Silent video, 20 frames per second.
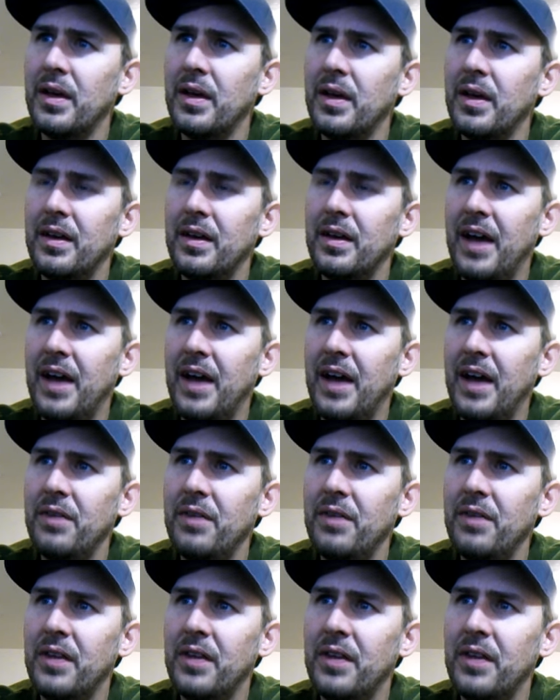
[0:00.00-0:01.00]
kind of how
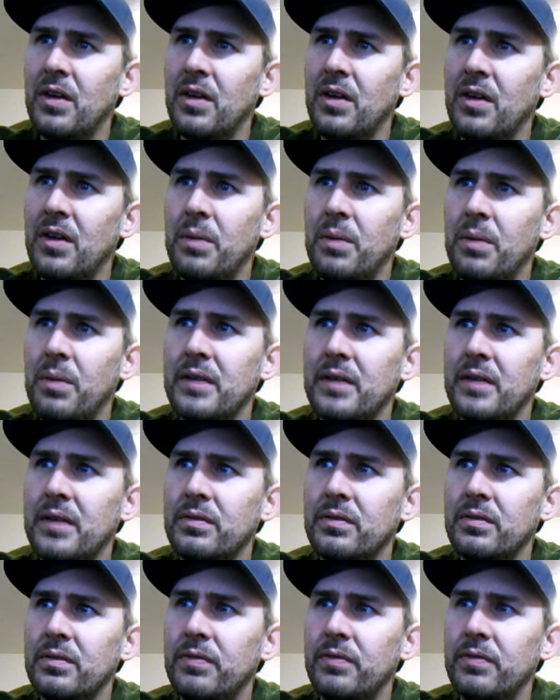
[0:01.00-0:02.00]
the
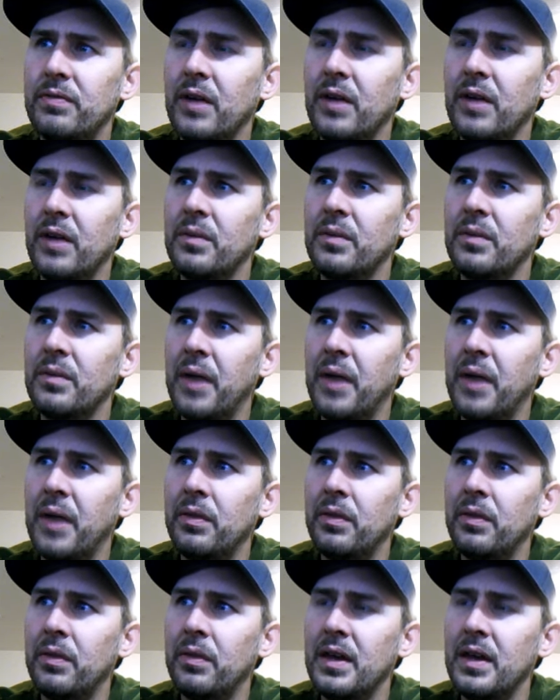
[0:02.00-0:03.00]
Europeans felt about
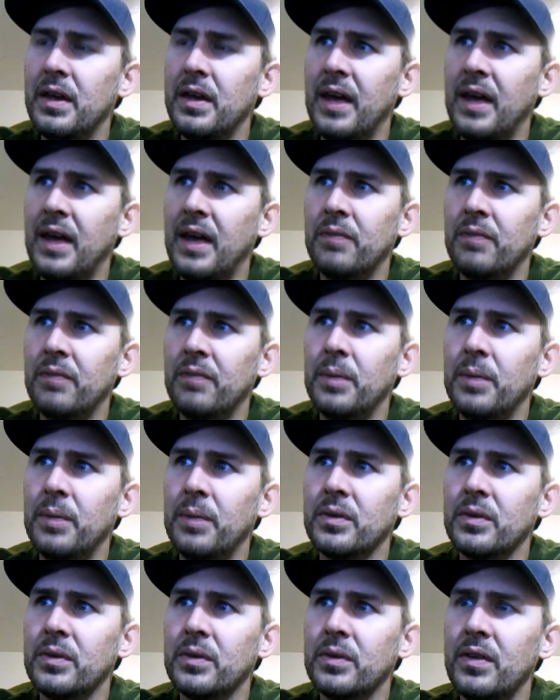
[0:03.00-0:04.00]
the native people.
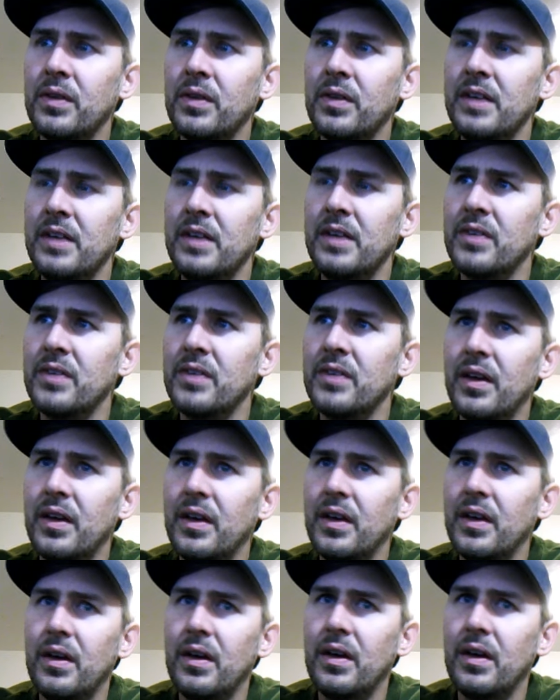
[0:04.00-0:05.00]
So these
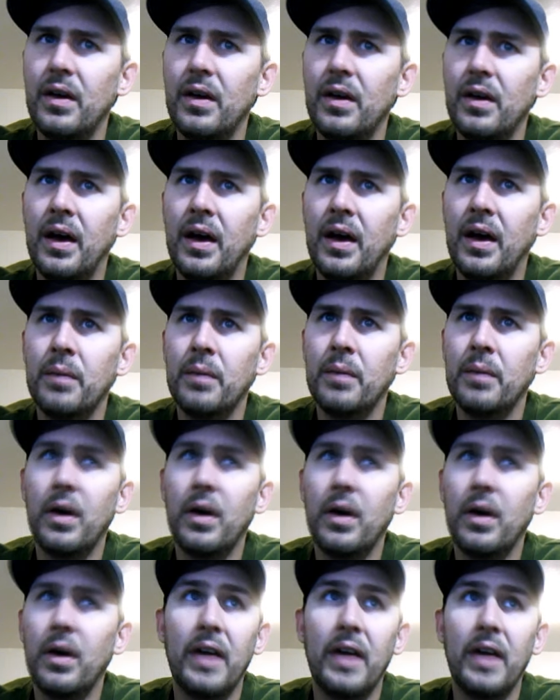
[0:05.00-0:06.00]

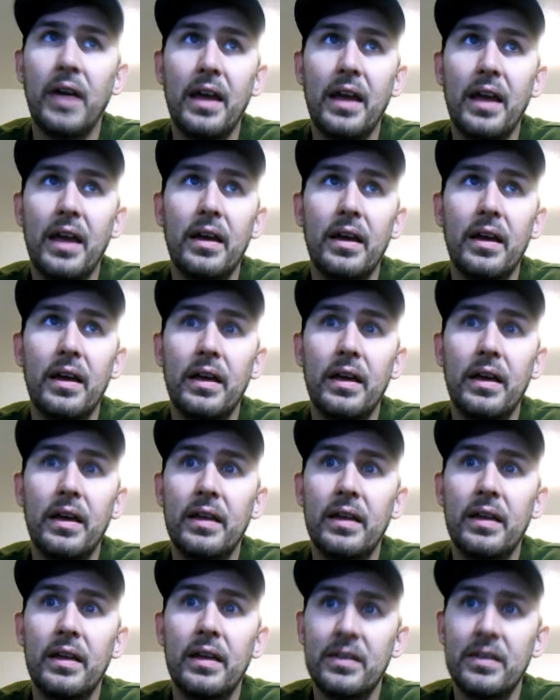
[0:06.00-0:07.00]
are
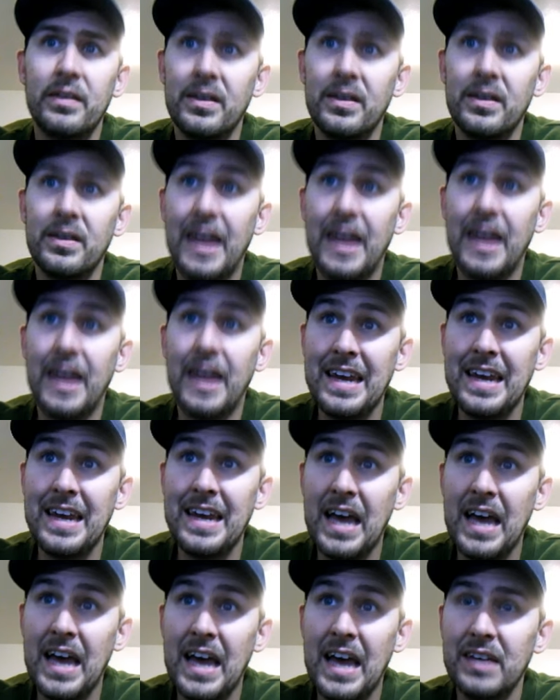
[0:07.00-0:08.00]
this is in
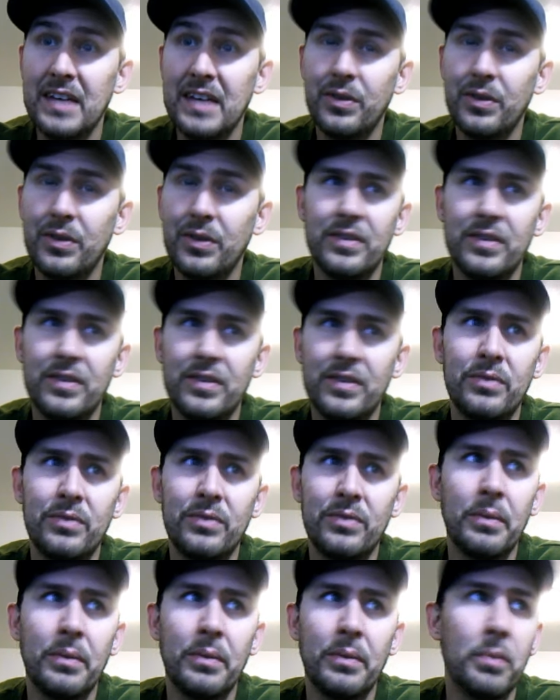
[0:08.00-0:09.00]
India, so this is from
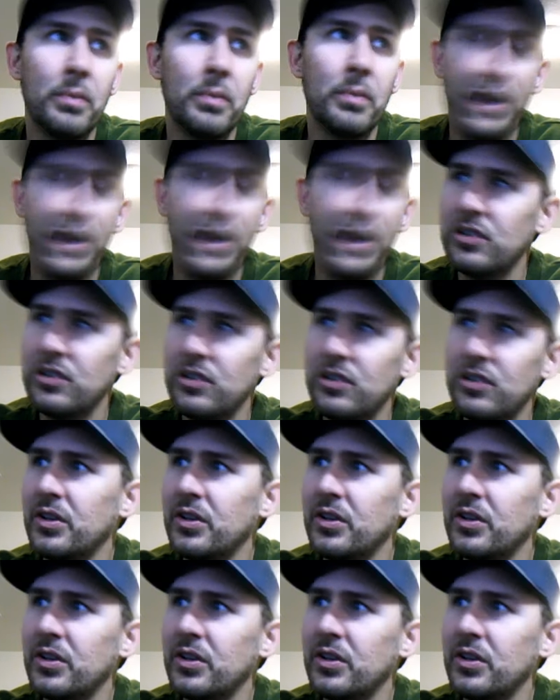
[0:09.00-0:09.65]
the British.